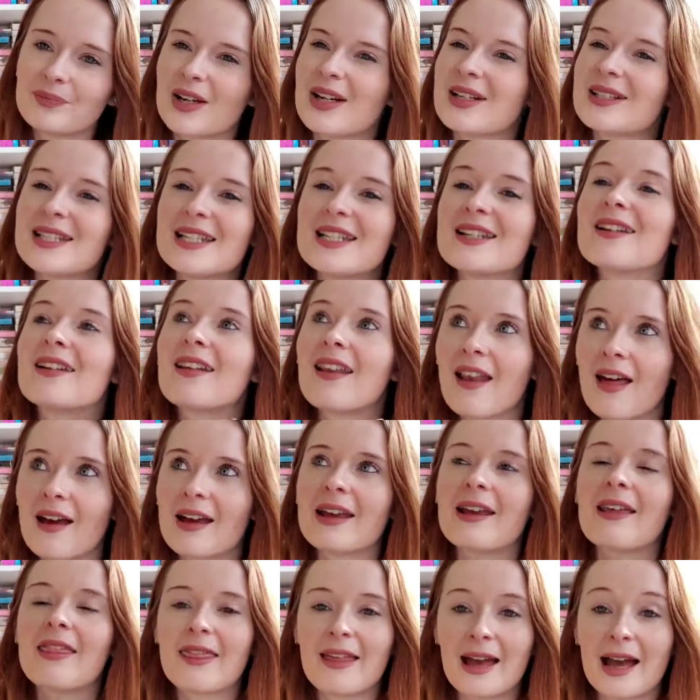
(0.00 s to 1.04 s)
I didn't
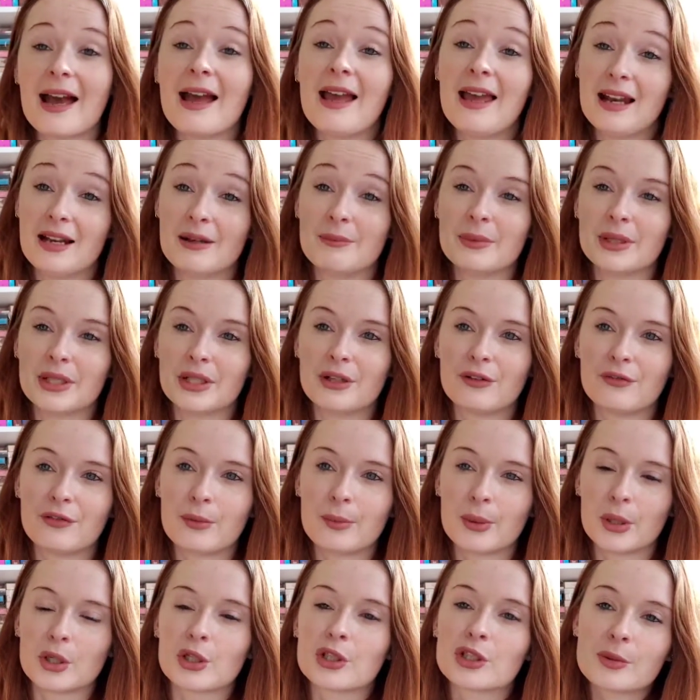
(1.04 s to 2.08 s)
like that element of
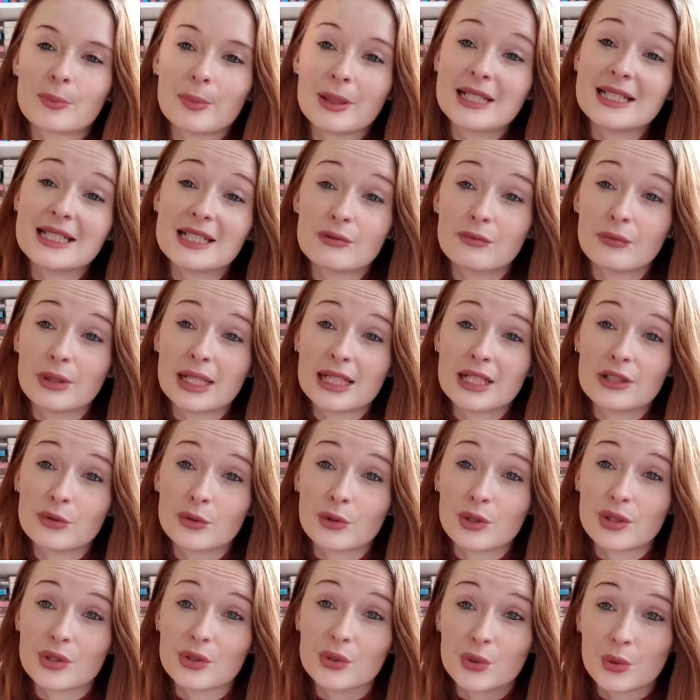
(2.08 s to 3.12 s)
the books, but I did really
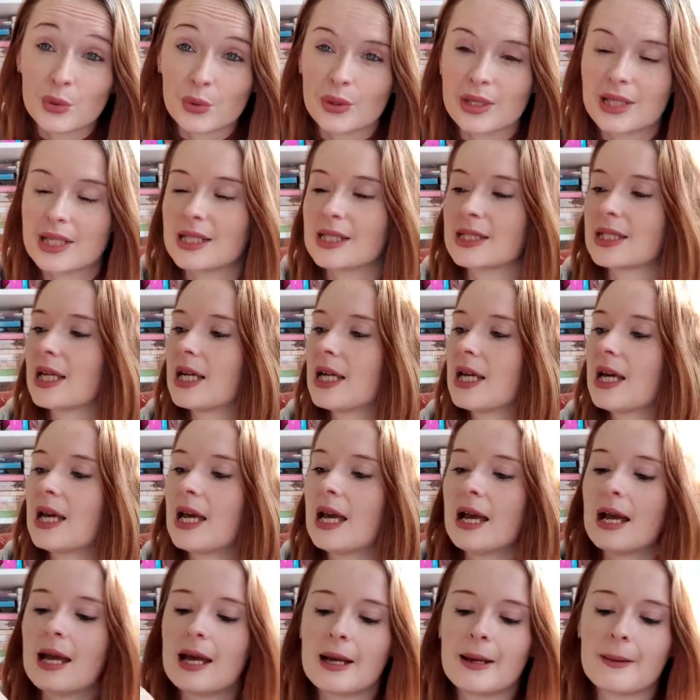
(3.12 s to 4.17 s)
enjoy the stories.
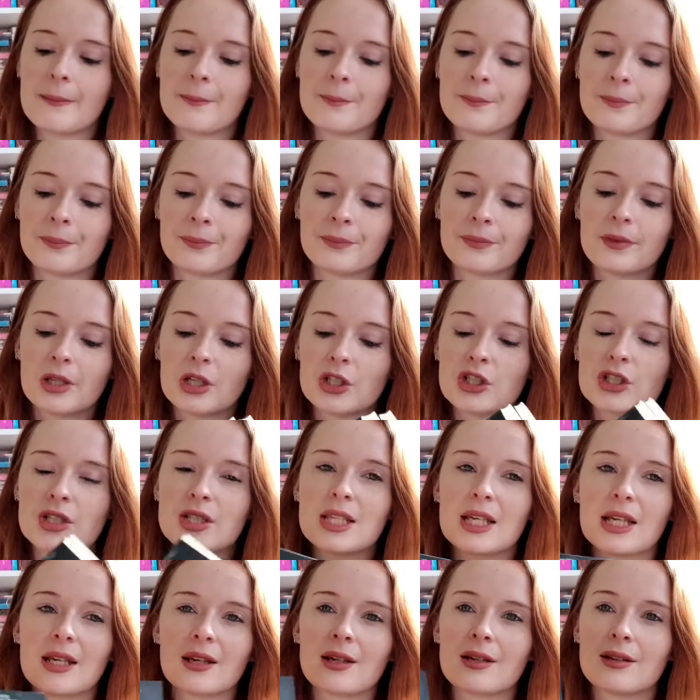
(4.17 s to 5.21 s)
I
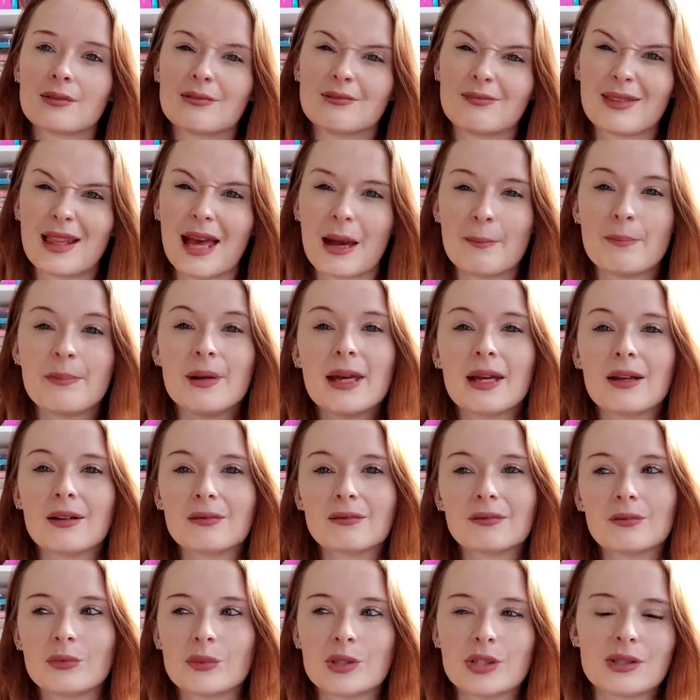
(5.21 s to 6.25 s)
just think that bit
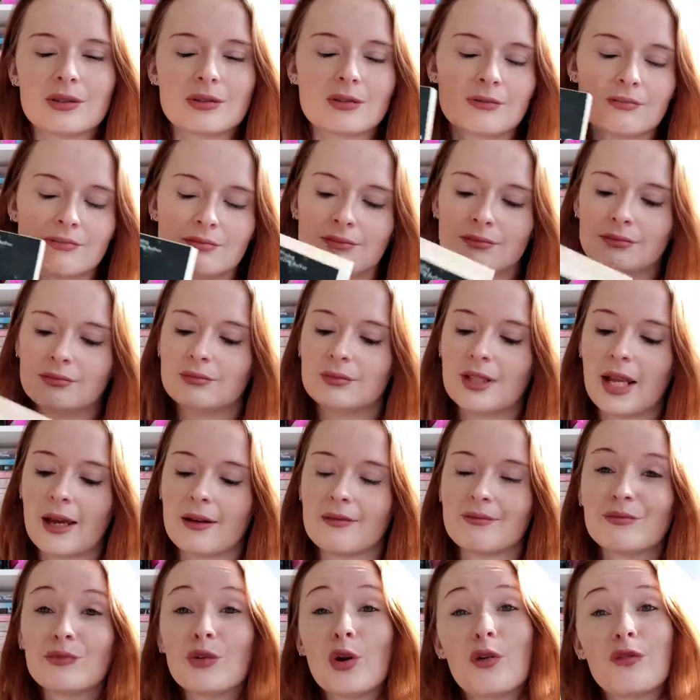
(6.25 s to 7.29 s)
was, yeah,
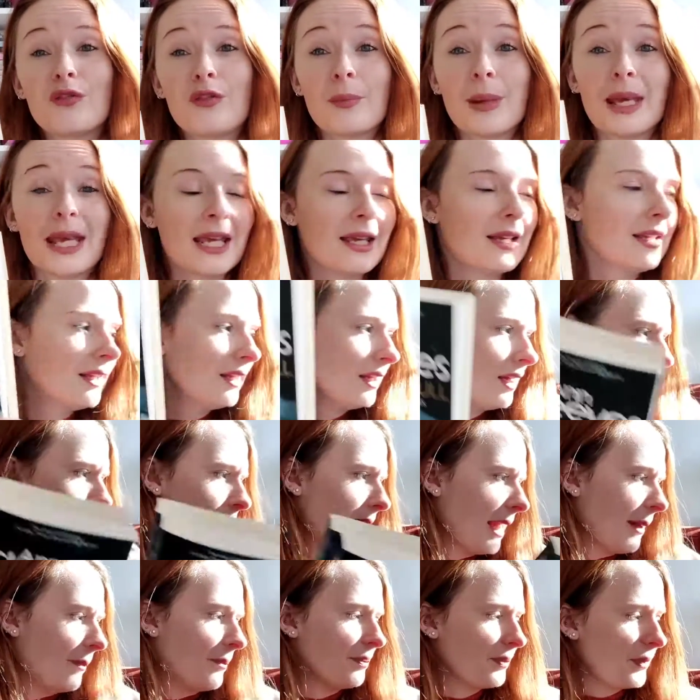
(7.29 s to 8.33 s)
not for me. But
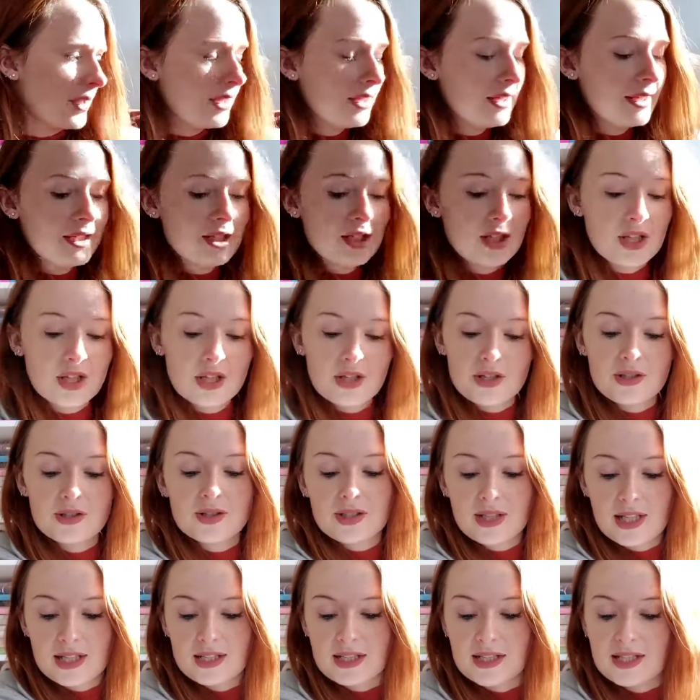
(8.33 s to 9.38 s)
yeah, I liked
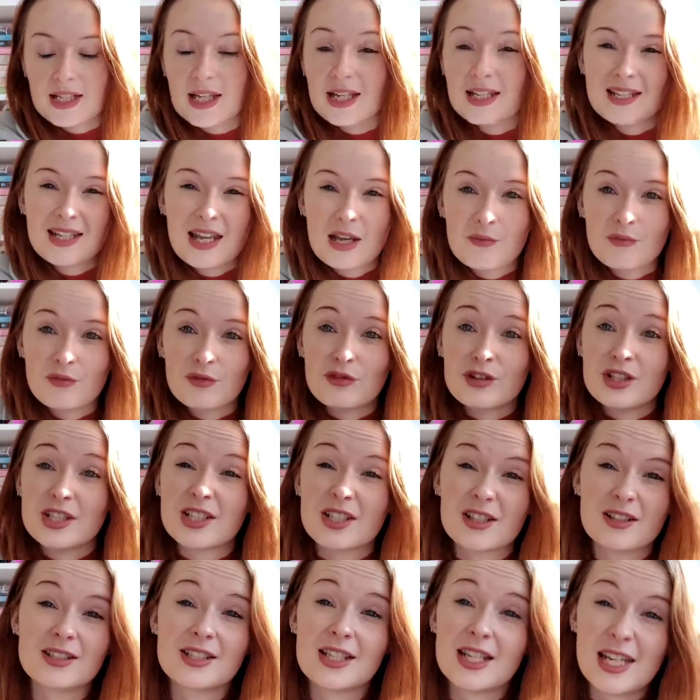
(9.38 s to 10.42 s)
those. As I said, gave them 3
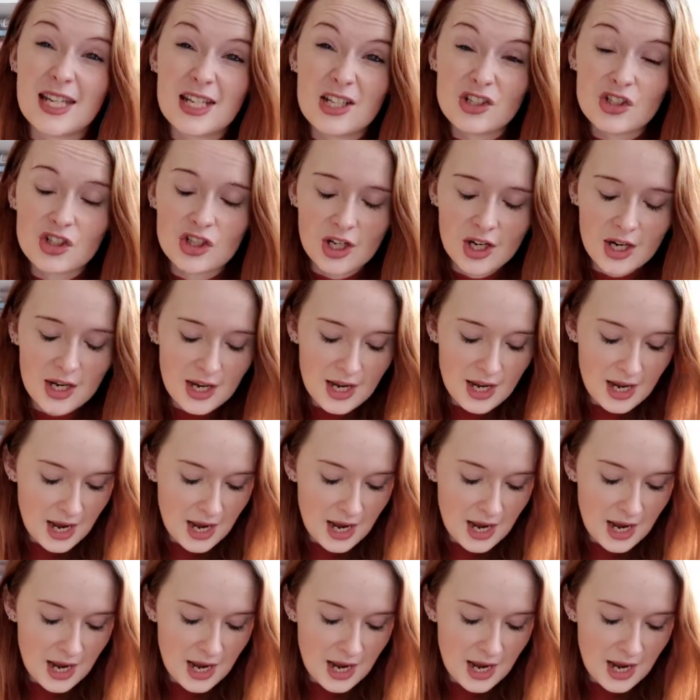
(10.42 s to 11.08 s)
stars each.